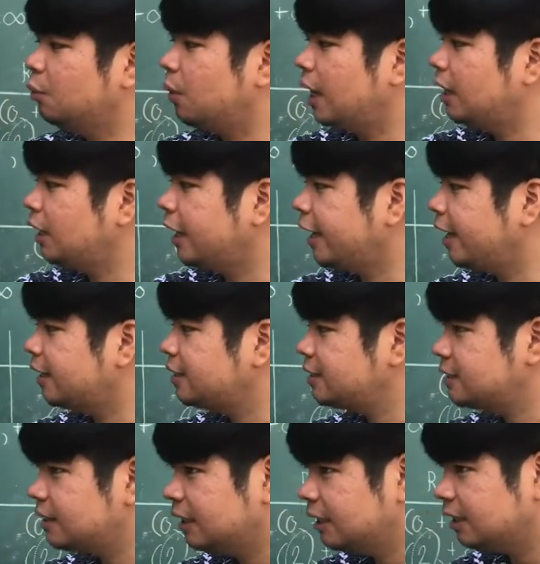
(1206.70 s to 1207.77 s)
while
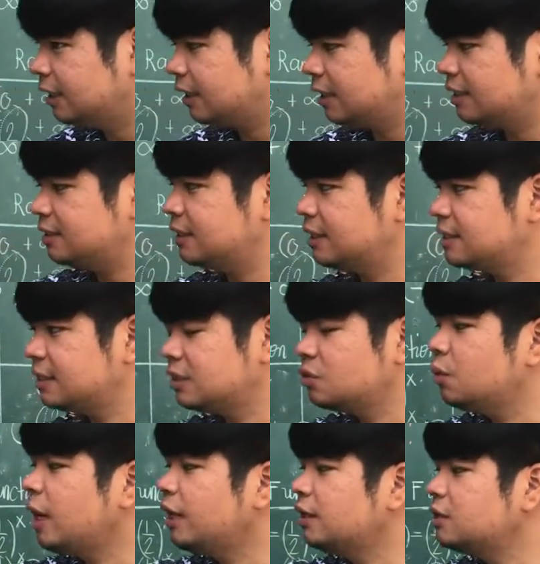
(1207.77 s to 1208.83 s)
x increases. That's
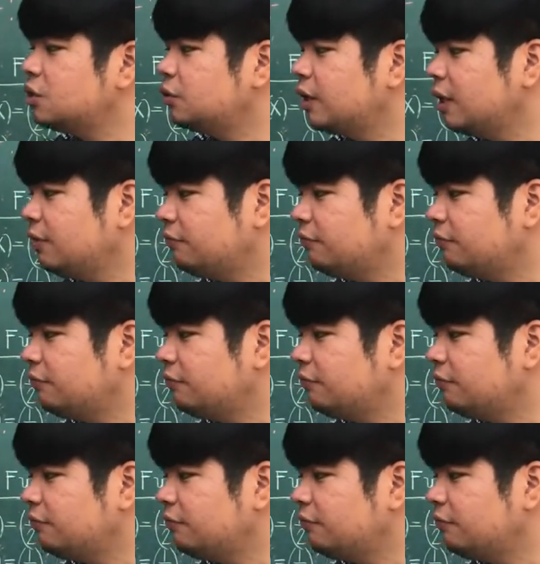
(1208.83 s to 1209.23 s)
why it's already